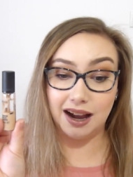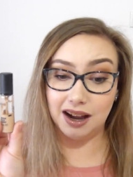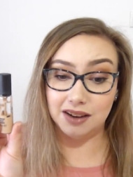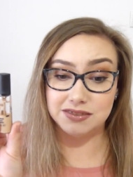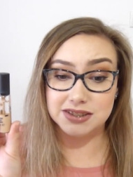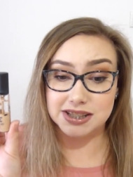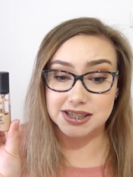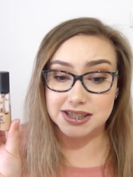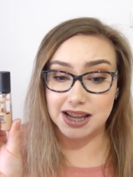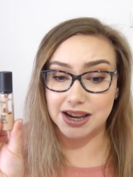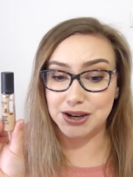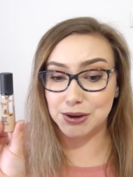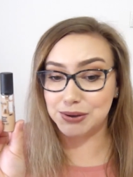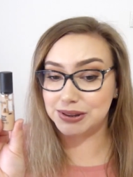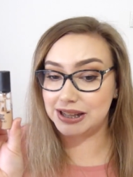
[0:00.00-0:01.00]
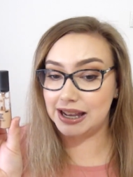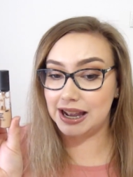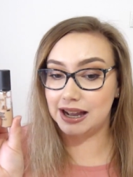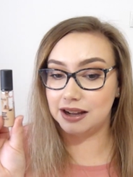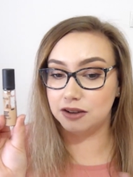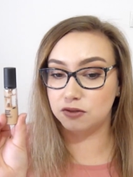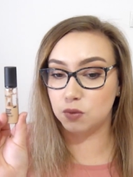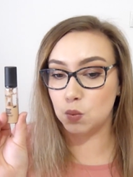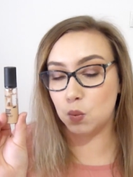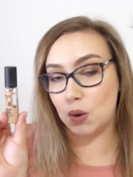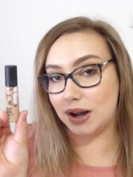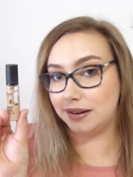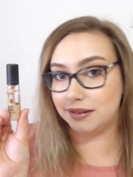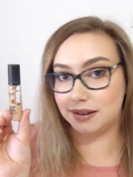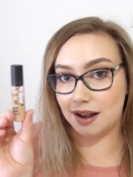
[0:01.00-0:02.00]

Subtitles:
After this, I only have one